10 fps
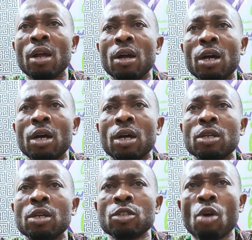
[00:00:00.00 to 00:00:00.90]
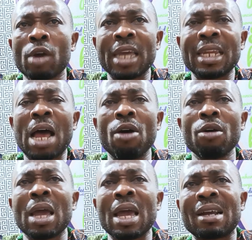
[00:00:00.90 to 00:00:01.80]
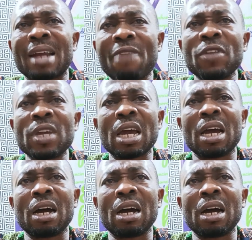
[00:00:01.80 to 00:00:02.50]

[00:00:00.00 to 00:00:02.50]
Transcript: Okay, now graphic